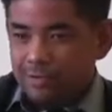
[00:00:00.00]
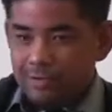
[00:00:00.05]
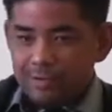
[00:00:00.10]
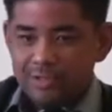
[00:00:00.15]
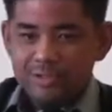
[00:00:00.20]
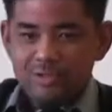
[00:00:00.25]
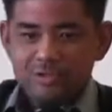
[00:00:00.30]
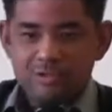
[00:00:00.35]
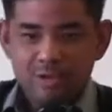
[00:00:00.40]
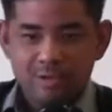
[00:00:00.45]
all
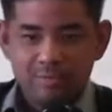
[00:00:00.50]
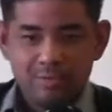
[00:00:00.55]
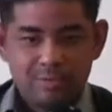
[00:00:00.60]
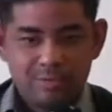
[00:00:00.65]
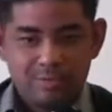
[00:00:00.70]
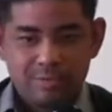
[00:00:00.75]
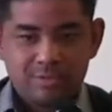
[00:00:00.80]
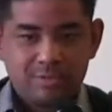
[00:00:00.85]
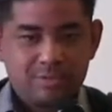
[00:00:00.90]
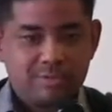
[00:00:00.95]
these
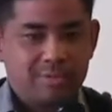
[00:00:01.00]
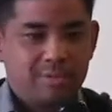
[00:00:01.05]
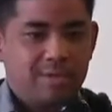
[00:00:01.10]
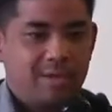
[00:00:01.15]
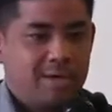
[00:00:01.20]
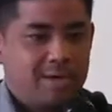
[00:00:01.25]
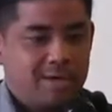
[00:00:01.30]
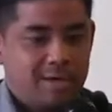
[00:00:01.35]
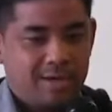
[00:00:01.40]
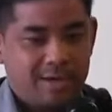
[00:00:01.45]
troubles
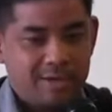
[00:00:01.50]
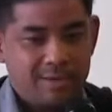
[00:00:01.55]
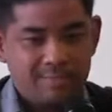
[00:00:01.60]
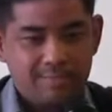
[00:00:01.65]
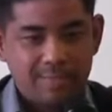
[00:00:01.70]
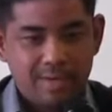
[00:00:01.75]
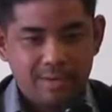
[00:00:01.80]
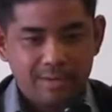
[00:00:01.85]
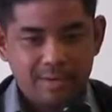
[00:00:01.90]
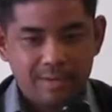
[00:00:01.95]

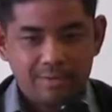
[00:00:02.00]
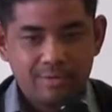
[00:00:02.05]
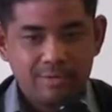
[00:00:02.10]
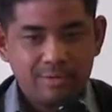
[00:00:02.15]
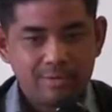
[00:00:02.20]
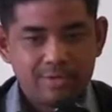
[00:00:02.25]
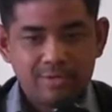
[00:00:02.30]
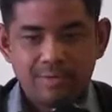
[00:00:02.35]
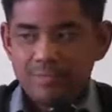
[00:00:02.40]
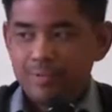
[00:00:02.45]
and
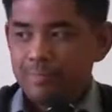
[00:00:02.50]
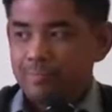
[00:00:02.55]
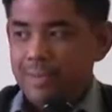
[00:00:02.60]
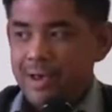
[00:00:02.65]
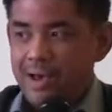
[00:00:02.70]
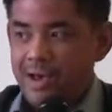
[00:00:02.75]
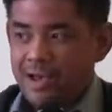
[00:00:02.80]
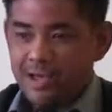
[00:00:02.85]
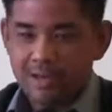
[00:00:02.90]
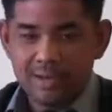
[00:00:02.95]
doing something
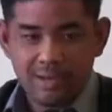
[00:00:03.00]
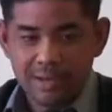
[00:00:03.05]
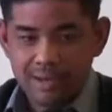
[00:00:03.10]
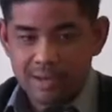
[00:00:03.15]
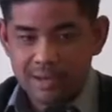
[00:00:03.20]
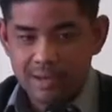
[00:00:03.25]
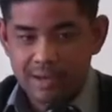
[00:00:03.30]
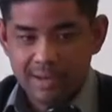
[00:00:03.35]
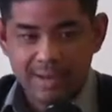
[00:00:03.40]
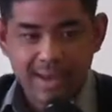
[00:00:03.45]
bad
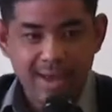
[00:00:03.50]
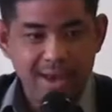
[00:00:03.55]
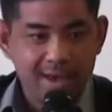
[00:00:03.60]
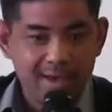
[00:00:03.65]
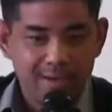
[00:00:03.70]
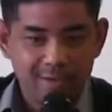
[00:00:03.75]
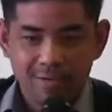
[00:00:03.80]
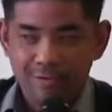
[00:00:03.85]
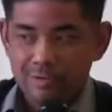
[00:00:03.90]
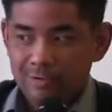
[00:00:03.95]
in a
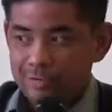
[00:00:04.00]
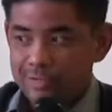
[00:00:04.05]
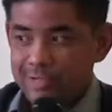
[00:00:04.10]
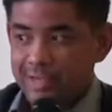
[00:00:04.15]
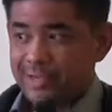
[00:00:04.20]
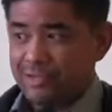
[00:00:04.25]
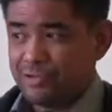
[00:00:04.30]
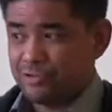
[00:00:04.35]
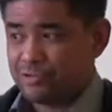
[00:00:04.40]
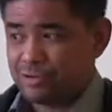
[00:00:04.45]
gang or
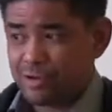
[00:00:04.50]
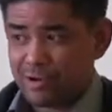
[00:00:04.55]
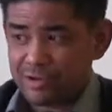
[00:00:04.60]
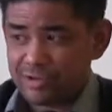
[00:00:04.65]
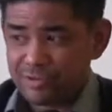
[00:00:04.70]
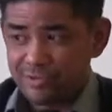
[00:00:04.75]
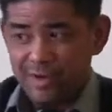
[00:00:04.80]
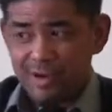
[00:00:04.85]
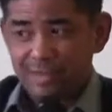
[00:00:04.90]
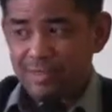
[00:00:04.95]
taking
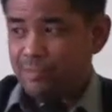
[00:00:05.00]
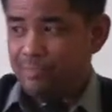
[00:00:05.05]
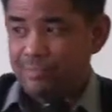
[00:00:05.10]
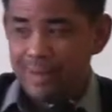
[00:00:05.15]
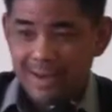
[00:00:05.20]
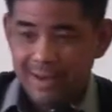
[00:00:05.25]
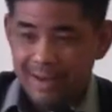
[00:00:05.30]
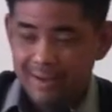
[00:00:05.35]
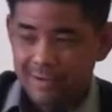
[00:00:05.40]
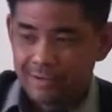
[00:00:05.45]
drugs or anything
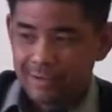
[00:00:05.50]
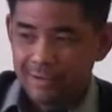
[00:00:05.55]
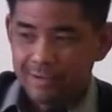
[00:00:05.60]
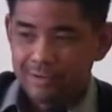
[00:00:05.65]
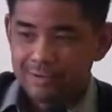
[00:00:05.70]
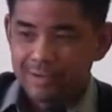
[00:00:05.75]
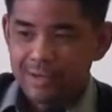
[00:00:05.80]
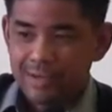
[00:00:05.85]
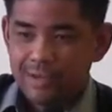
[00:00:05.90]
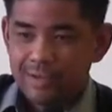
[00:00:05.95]
bad, you
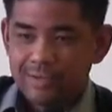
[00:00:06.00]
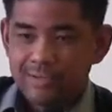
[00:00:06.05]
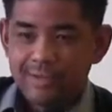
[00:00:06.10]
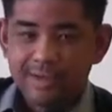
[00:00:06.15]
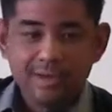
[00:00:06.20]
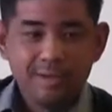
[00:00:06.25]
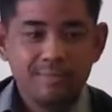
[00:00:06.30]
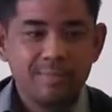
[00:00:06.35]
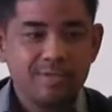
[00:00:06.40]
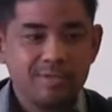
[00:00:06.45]
know.
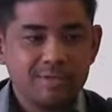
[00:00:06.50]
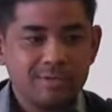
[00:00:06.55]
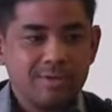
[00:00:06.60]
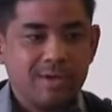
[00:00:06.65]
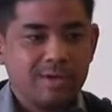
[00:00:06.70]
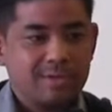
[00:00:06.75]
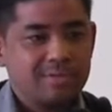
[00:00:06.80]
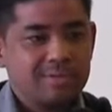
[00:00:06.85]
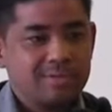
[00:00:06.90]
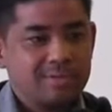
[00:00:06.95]
They're coming to
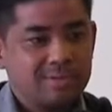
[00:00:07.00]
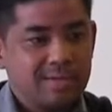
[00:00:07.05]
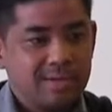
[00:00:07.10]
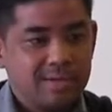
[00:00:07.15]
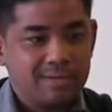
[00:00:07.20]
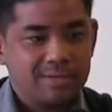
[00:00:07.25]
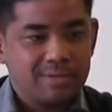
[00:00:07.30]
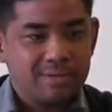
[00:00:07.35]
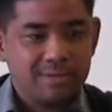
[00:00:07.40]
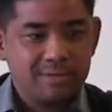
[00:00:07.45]
us
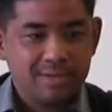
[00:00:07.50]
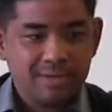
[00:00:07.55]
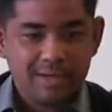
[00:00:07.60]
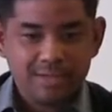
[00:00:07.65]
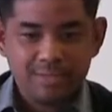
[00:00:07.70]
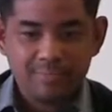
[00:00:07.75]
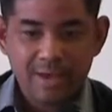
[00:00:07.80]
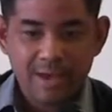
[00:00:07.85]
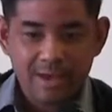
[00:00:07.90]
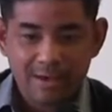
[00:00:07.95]

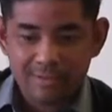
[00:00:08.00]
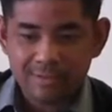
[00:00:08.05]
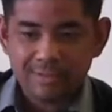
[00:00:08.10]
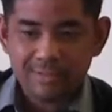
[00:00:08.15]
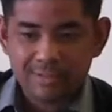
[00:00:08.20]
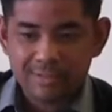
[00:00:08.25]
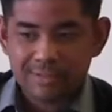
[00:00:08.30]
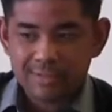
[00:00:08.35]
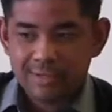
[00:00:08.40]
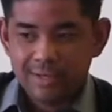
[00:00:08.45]
as
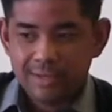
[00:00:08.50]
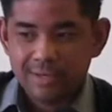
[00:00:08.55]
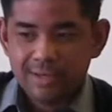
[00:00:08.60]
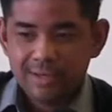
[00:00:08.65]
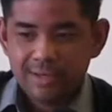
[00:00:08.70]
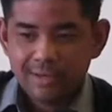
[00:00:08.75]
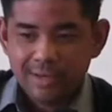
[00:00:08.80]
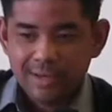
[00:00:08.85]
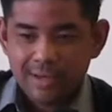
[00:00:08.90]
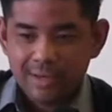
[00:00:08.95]
parents.
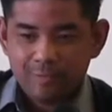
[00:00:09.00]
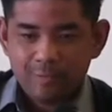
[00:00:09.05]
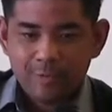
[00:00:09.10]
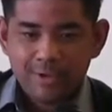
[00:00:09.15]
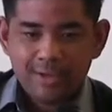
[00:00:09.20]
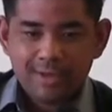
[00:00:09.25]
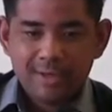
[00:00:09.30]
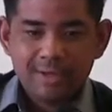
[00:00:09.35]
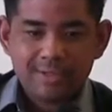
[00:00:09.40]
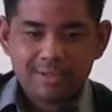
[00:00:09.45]
And
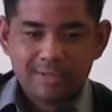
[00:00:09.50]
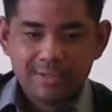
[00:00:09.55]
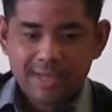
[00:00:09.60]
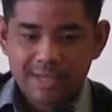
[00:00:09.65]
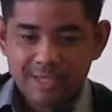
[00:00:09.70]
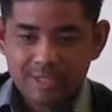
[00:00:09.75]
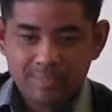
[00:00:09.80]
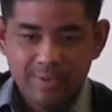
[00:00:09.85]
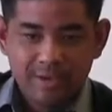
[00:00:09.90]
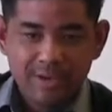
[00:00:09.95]
we
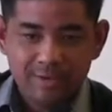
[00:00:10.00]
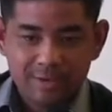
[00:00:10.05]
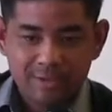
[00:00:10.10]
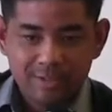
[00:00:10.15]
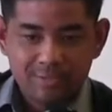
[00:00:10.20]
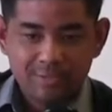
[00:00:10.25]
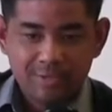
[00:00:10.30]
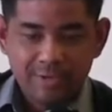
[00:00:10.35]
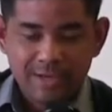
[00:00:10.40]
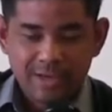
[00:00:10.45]
as
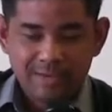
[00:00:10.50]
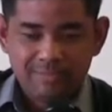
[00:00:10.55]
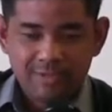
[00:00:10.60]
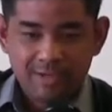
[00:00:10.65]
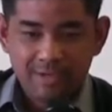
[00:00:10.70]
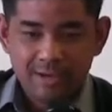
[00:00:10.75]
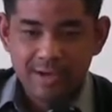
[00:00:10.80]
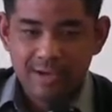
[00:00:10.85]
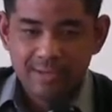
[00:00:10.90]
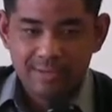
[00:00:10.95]
parents, we have
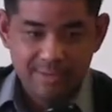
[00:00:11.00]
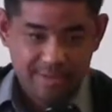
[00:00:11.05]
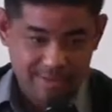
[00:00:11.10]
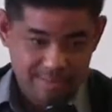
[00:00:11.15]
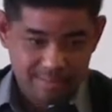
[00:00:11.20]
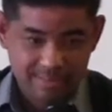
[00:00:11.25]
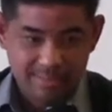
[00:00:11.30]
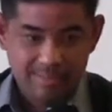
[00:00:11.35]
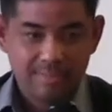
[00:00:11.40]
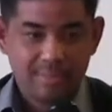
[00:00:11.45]
to guide them.